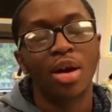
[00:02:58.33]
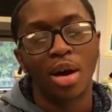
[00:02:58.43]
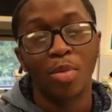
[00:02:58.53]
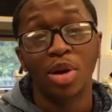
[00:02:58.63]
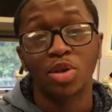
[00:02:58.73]

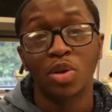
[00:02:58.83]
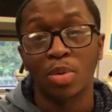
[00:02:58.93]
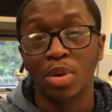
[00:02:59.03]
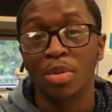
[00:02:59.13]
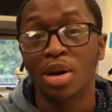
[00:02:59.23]
Edpuzzle
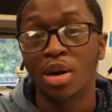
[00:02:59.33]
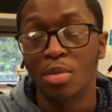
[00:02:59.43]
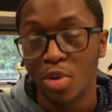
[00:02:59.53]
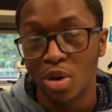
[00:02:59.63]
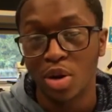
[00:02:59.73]
implemented in
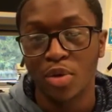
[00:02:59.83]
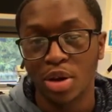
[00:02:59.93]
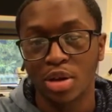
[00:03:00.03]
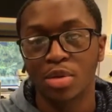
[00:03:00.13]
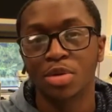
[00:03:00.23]
more
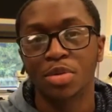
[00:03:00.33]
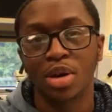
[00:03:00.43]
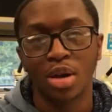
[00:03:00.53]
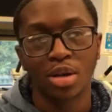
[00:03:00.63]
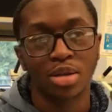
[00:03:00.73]
curriculums
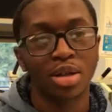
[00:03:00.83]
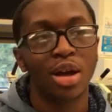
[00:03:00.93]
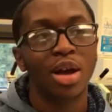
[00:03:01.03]
because